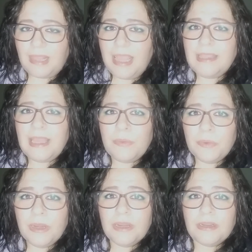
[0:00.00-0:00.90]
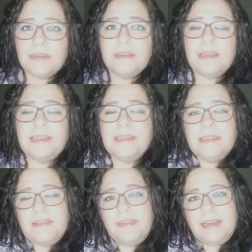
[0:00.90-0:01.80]
And they were
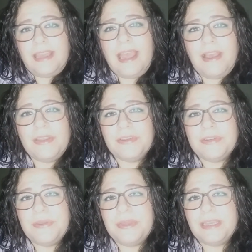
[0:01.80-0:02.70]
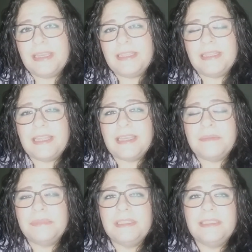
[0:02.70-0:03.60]
until they found out how you're doing it, and then they
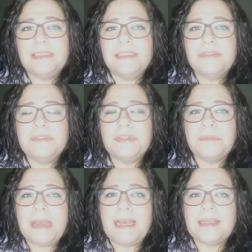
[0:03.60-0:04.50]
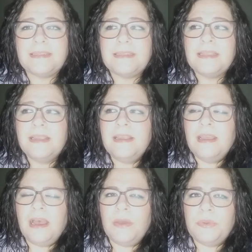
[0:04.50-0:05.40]
completely lose their minds.
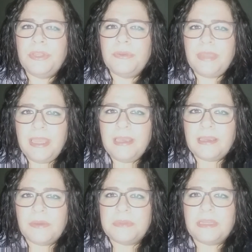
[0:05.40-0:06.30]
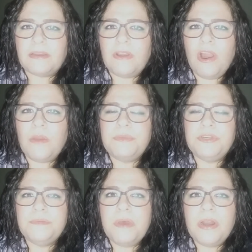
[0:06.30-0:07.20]
Oh, well, you can't go without carbs.
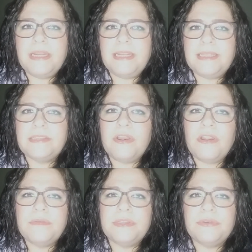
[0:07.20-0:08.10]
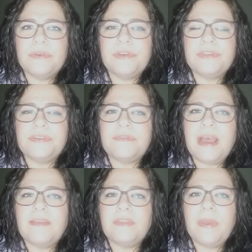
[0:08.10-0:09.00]
Your body needs carbs in order to
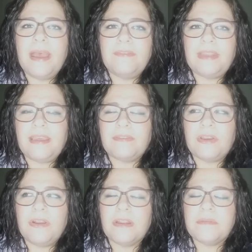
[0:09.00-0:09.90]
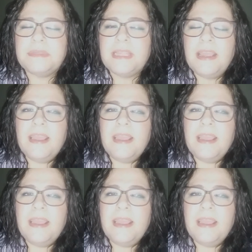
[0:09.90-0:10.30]
survive. You have to have carbs.